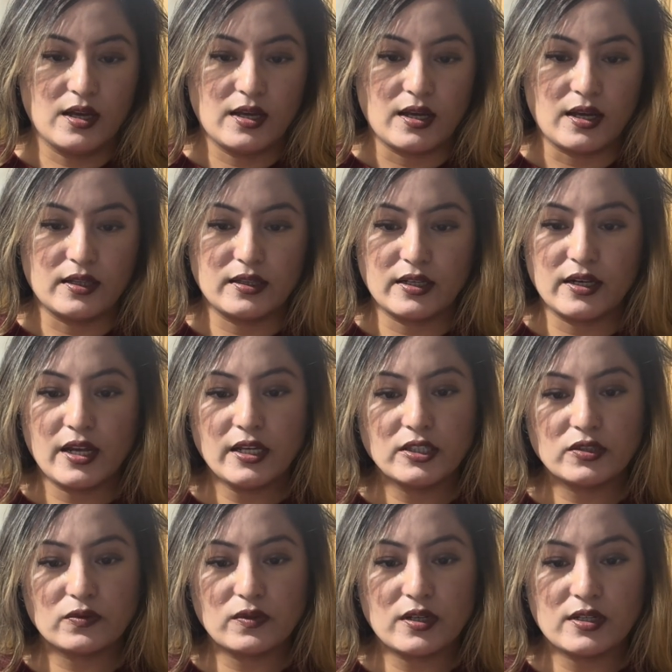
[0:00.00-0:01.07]
And the
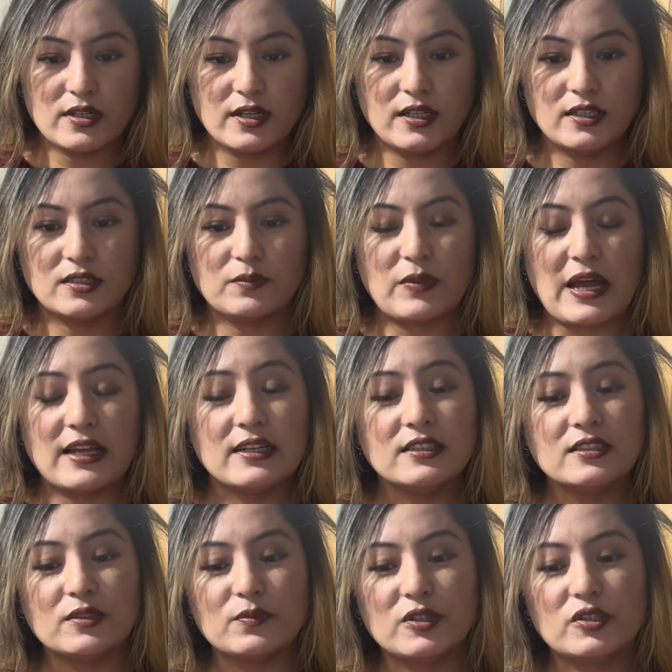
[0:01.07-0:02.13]
next one is
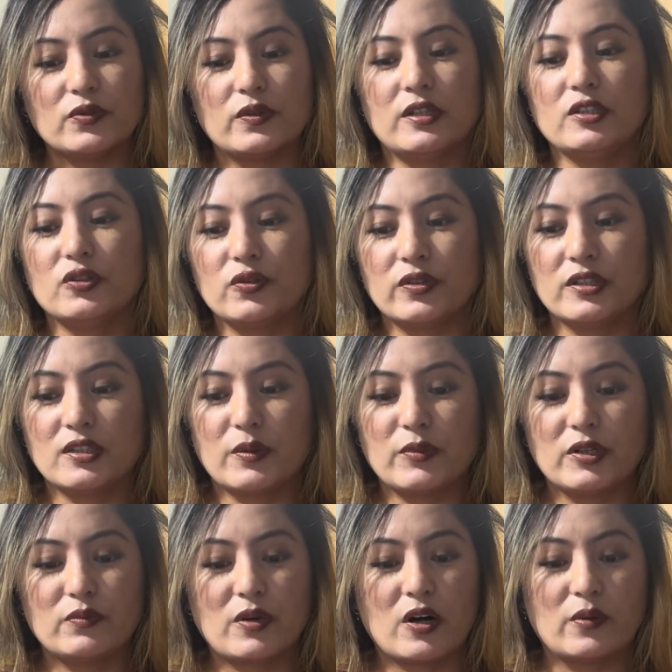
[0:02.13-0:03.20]
balance between tourism,
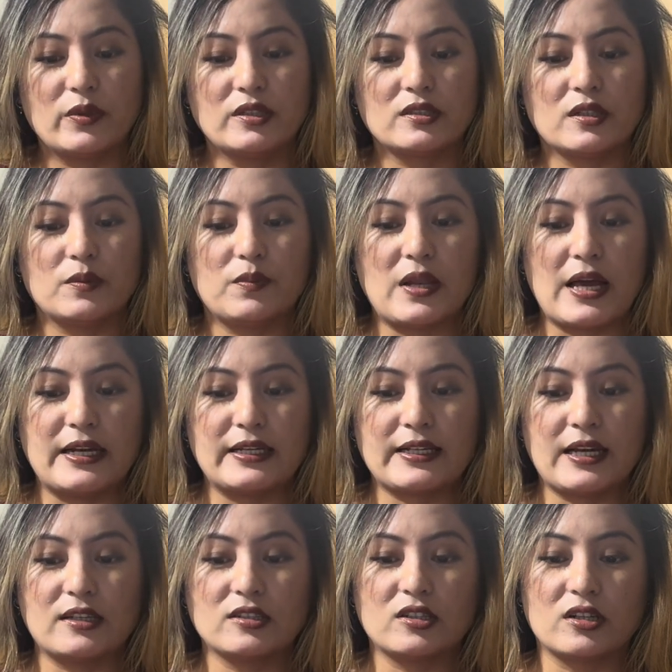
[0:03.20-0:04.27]
environmental planning,
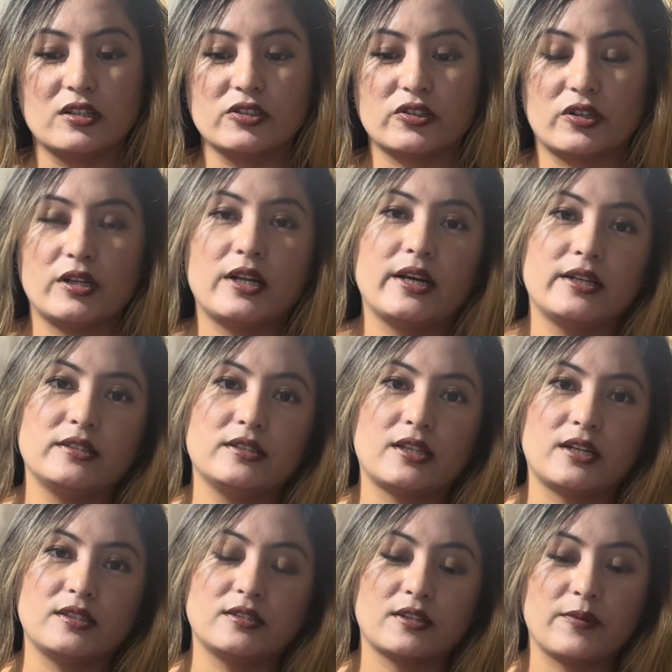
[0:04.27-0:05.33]
and cultural
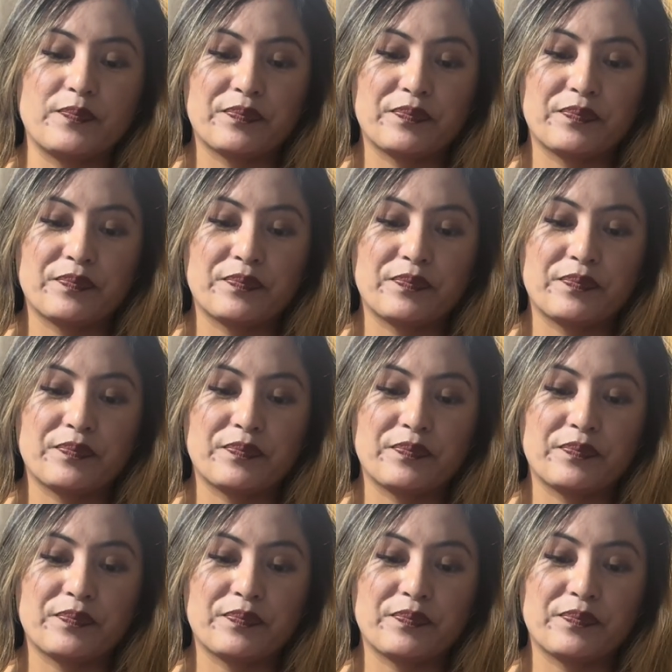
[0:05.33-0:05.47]
heritage.